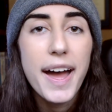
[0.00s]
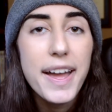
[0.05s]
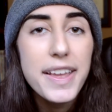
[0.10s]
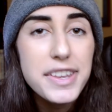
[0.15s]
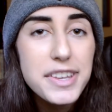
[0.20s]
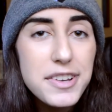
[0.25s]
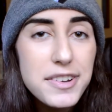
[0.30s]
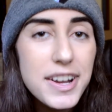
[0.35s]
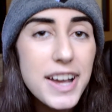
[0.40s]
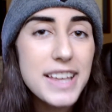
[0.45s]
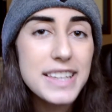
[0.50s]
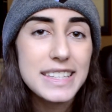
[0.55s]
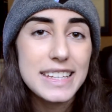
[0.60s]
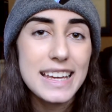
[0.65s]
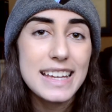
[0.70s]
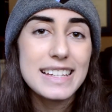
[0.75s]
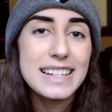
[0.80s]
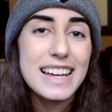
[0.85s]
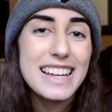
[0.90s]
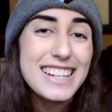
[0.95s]
you guys
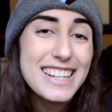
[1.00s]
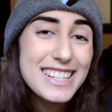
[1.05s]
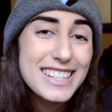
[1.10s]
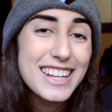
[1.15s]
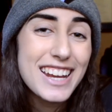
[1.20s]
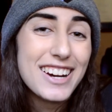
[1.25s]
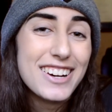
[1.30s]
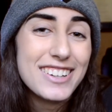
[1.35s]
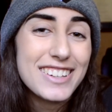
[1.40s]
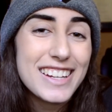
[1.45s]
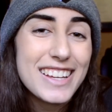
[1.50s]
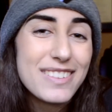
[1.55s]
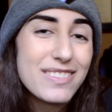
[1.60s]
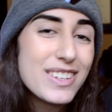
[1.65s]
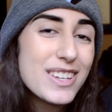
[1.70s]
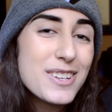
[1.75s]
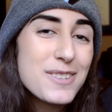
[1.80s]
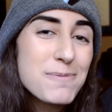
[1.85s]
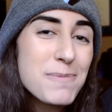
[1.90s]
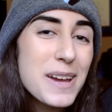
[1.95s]
get a discount
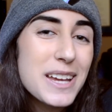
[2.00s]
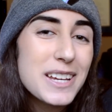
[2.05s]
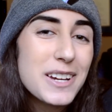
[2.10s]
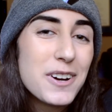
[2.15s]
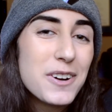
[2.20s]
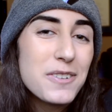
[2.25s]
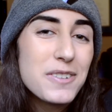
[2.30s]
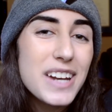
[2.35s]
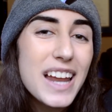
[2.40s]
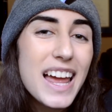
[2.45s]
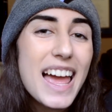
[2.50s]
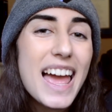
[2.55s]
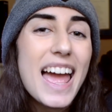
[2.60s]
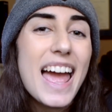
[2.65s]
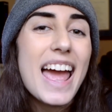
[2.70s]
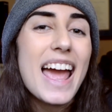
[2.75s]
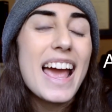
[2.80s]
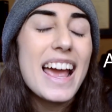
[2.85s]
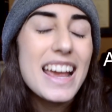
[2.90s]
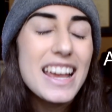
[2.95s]
if you use my code
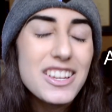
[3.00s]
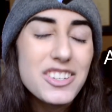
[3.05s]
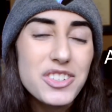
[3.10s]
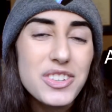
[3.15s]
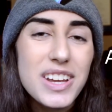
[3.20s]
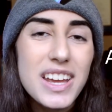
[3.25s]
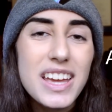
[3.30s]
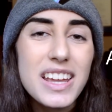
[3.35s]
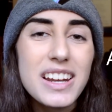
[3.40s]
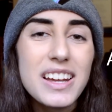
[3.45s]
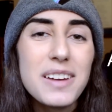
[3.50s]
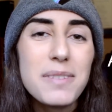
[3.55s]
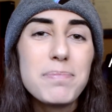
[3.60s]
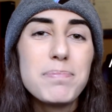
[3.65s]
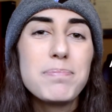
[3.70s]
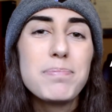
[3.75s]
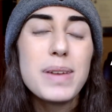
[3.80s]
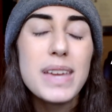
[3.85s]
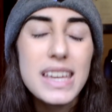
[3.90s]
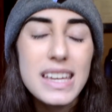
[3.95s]
Adrianna
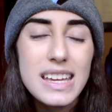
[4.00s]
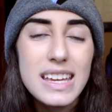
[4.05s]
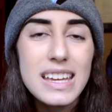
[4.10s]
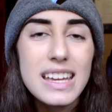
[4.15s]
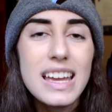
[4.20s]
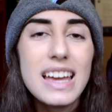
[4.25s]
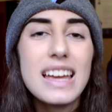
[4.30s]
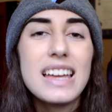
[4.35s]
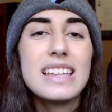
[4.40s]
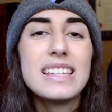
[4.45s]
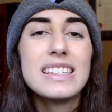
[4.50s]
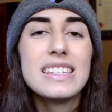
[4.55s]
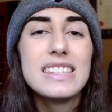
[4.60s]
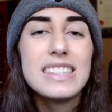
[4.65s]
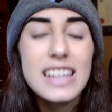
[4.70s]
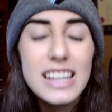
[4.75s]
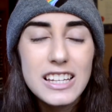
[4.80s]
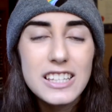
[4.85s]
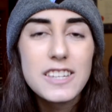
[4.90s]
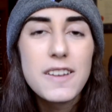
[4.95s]
P
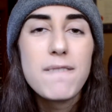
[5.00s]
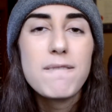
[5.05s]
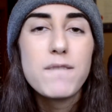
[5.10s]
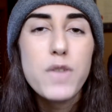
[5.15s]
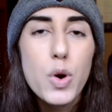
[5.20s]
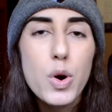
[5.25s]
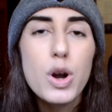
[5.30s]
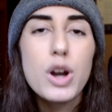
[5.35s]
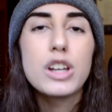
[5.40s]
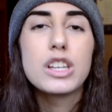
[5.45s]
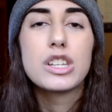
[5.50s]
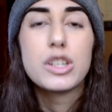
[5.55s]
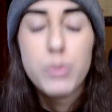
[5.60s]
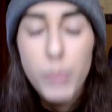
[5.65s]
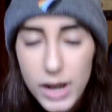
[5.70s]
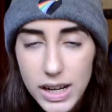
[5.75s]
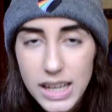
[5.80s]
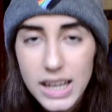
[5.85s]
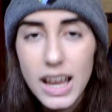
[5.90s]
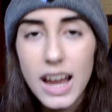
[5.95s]

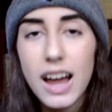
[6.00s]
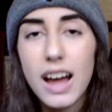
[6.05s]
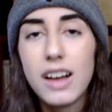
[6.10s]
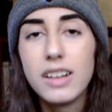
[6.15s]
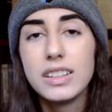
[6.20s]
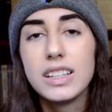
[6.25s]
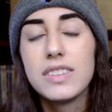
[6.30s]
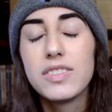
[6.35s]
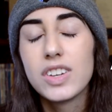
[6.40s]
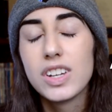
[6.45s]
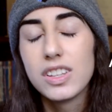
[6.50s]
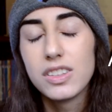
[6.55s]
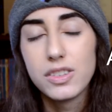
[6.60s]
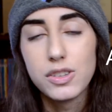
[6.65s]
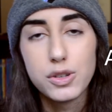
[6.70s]
6420. I'll leave it in the